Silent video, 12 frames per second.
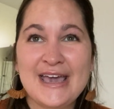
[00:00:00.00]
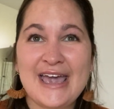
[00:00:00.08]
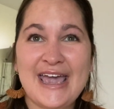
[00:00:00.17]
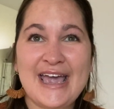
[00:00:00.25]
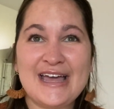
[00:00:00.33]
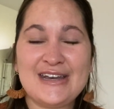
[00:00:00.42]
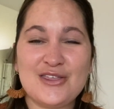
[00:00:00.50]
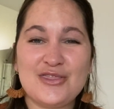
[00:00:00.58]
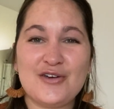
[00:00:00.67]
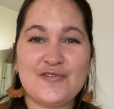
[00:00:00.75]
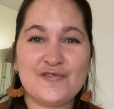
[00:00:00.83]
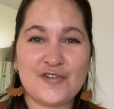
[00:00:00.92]
and
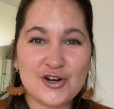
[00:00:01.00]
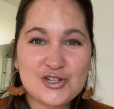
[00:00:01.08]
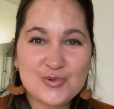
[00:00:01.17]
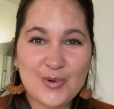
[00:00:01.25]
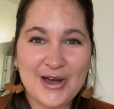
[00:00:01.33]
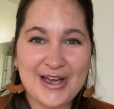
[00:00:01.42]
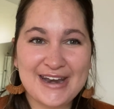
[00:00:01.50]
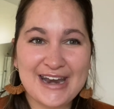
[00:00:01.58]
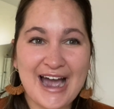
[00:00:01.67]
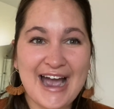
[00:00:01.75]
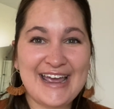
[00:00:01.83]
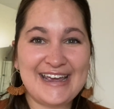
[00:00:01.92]
the first one
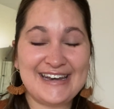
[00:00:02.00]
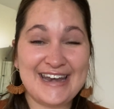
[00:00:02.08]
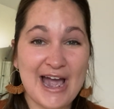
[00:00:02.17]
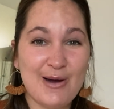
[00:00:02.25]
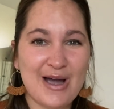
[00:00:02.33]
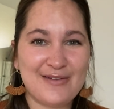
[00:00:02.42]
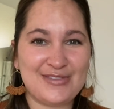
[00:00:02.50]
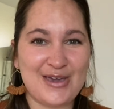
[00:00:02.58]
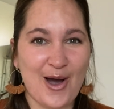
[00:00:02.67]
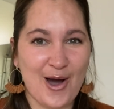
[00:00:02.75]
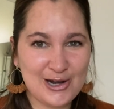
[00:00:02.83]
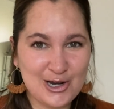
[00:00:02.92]
I now have the
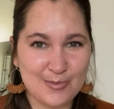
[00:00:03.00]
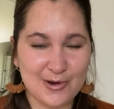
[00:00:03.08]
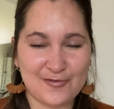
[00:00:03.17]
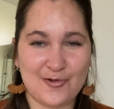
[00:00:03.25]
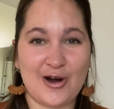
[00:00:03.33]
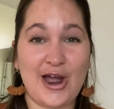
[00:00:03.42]
audiobook for.